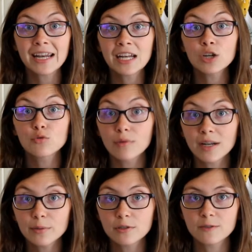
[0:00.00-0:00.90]
at an
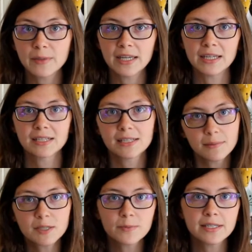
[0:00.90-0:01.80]
incredible speed.
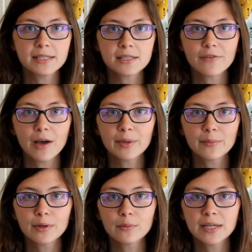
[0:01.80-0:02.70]
Some species of
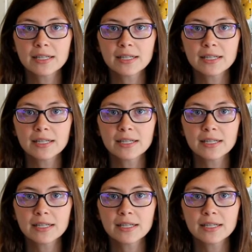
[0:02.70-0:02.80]
hummingbird